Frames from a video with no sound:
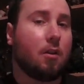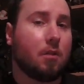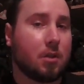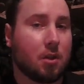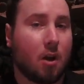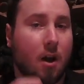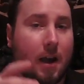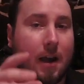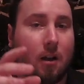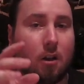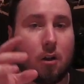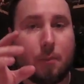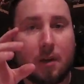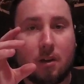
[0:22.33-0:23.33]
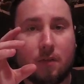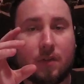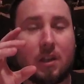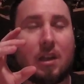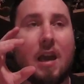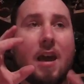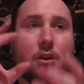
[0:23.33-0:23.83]
you saw I had a little bit of a
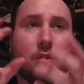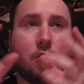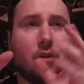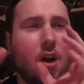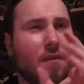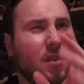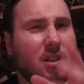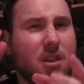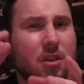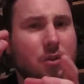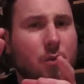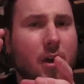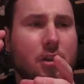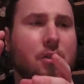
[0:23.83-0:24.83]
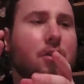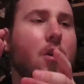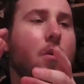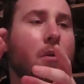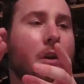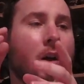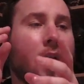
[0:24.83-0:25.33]
catastrophic situation
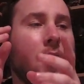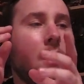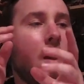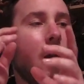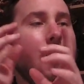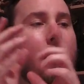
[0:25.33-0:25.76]
going on.